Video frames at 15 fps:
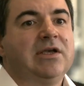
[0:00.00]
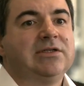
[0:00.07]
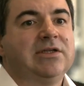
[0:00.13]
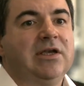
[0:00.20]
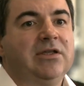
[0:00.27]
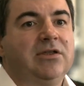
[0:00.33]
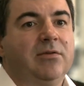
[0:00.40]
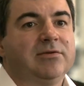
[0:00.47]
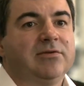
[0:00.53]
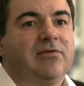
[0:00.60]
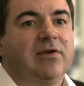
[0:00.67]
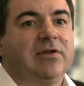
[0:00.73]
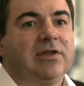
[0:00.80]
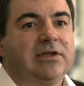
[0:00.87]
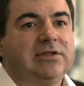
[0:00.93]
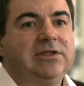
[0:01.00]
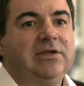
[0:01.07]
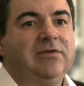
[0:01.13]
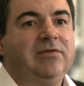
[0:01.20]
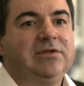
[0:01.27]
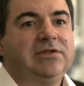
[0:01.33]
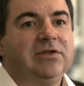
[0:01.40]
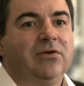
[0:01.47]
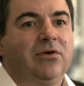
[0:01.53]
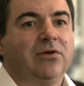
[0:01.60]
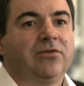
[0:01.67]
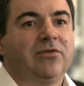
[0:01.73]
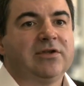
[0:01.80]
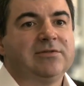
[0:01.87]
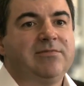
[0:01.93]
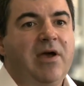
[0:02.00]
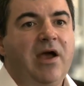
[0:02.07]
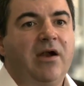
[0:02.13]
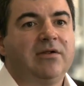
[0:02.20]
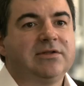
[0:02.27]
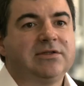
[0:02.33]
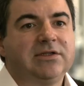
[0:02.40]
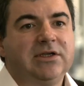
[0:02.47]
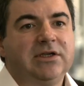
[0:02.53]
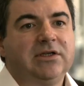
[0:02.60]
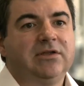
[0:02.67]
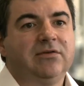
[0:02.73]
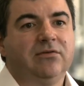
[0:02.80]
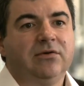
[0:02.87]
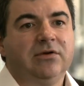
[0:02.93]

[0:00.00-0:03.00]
say in terms of conductivity or transparency, it,